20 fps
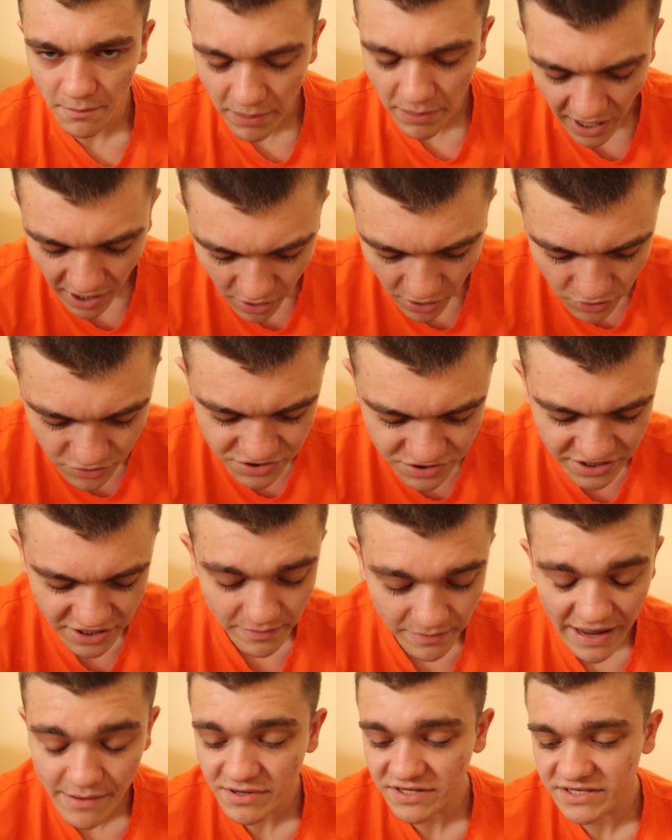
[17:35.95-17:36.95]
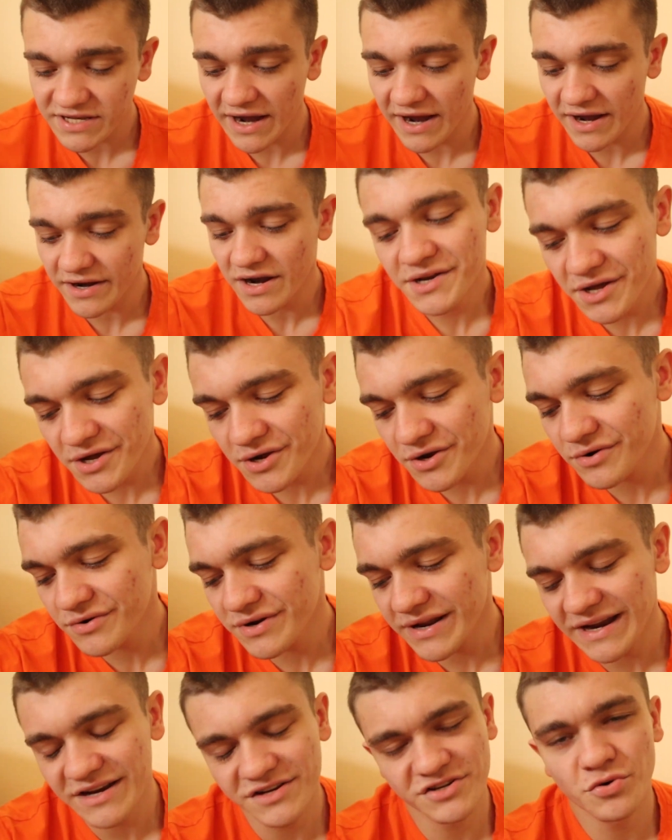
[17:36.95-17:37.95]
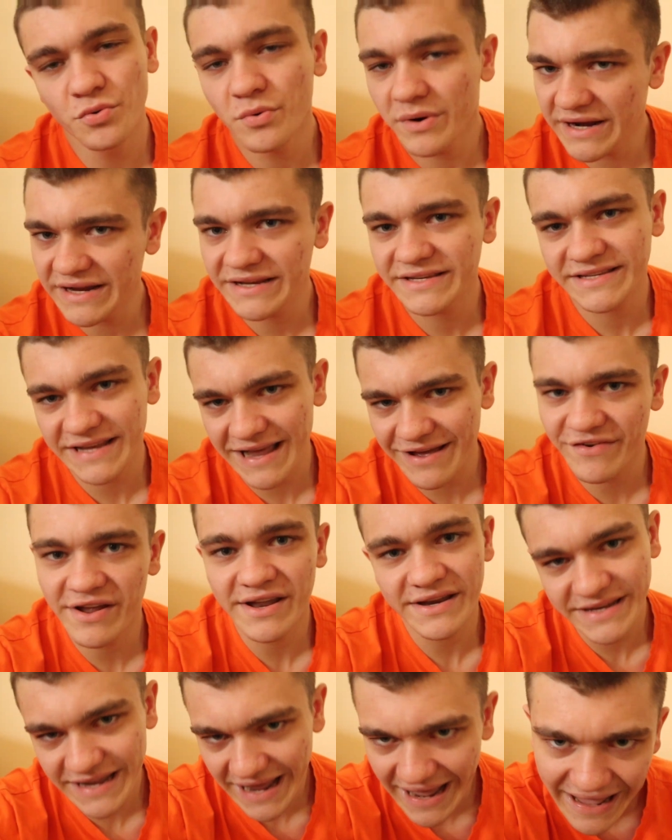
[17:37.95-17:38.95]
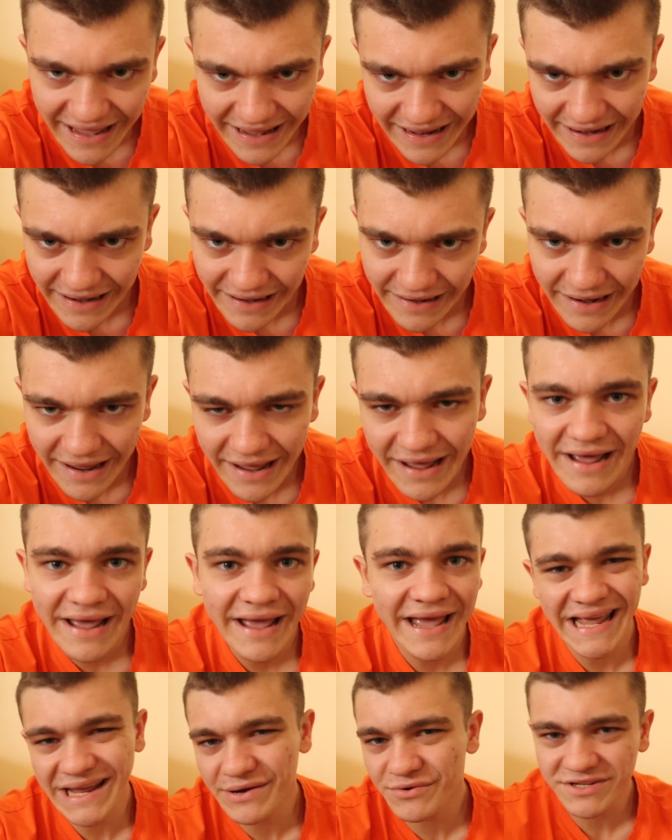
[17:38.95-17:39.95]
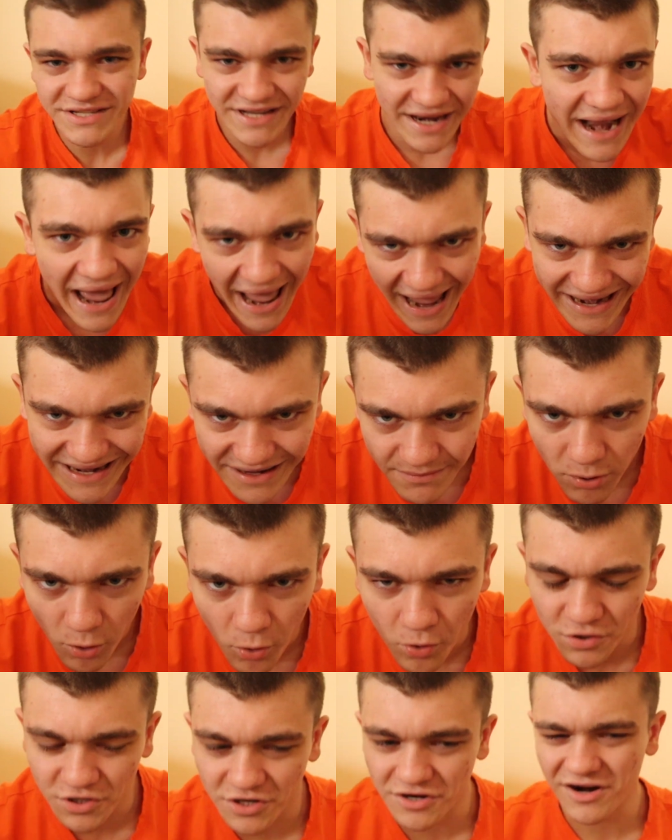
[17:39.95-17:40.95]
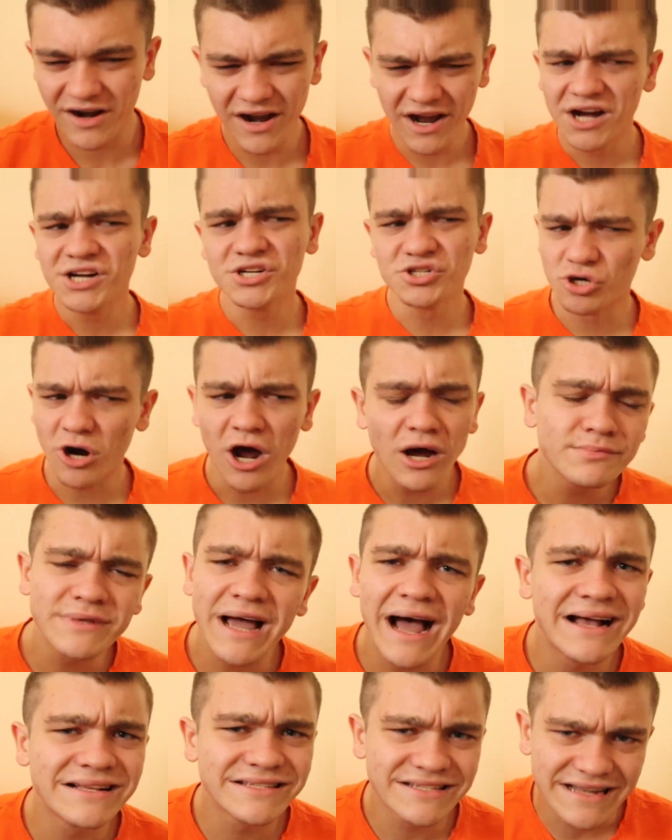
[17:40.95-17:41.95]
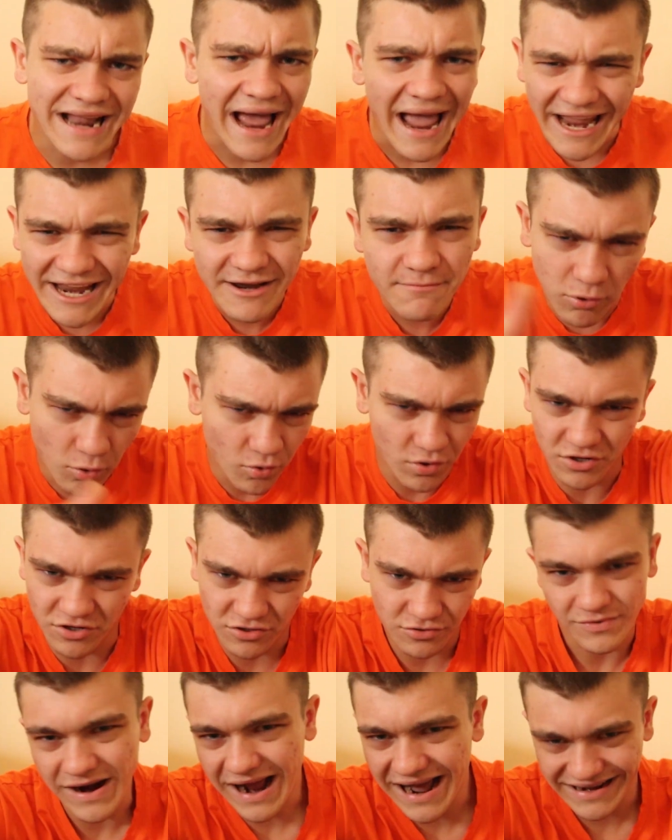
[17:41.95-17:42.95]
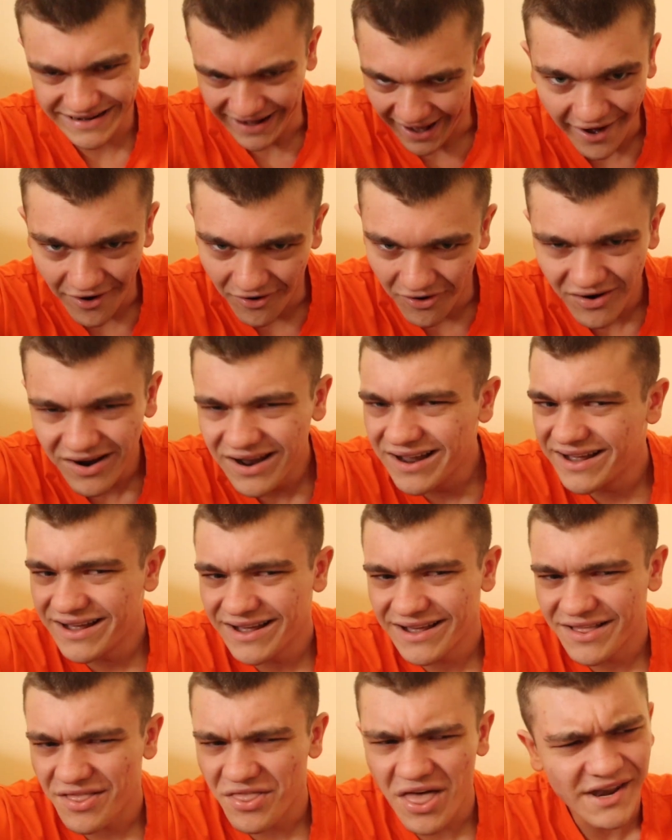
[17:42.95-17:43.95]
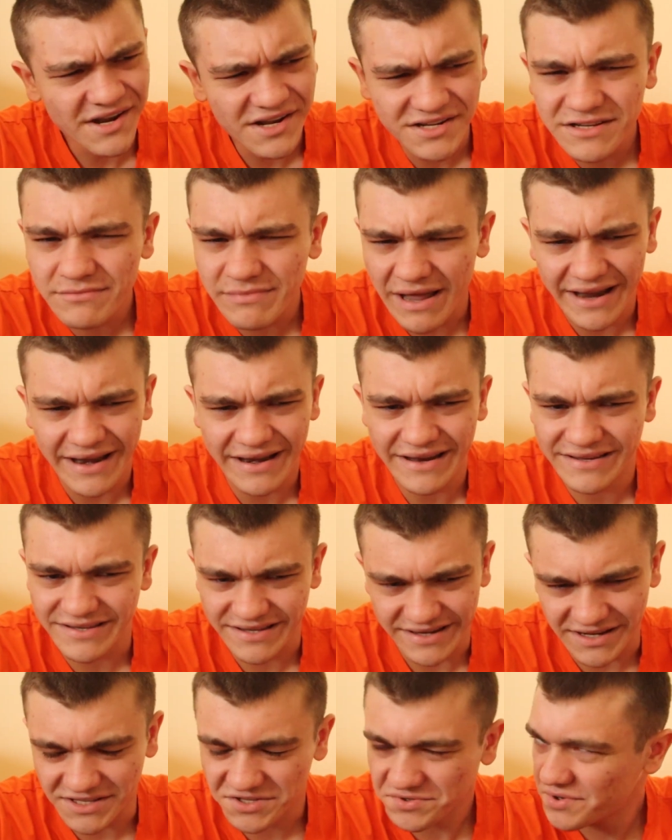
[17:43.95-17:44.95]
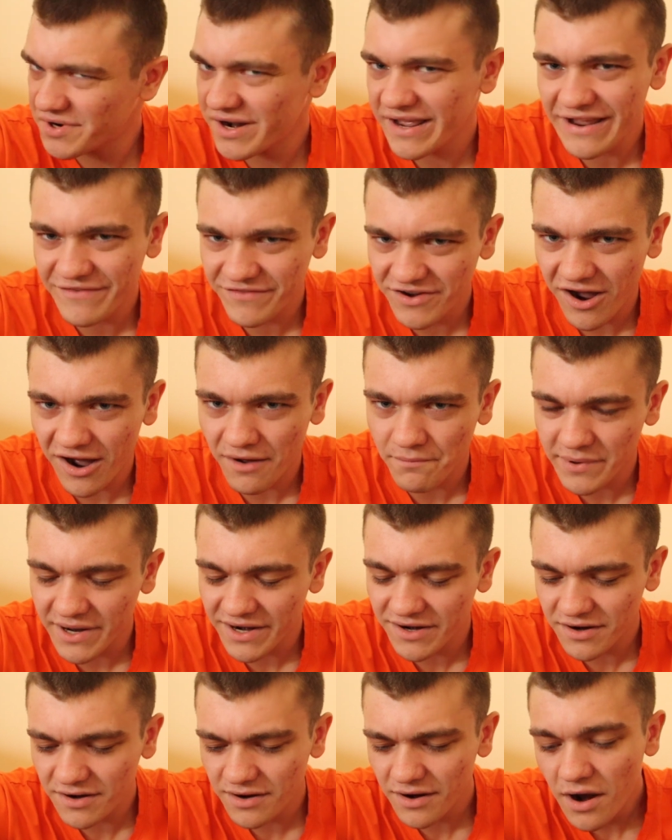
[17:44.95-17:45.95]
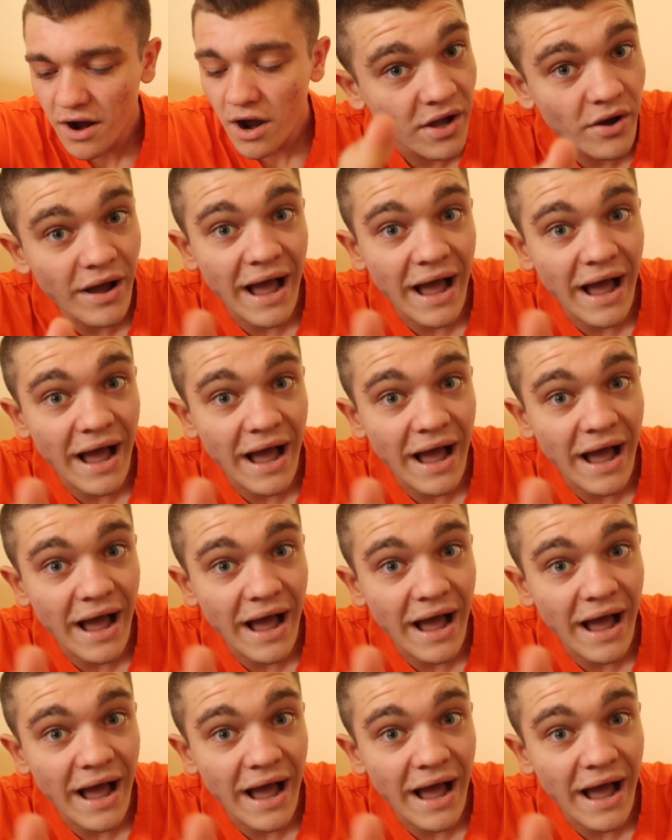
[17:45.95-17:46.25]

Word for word: Pose, you may be saying? Dude, in 2017, he was an eight-pointer. Drop time's an eight-pointer right now. That doesn't make any sense. Wouldn't he have got bigger?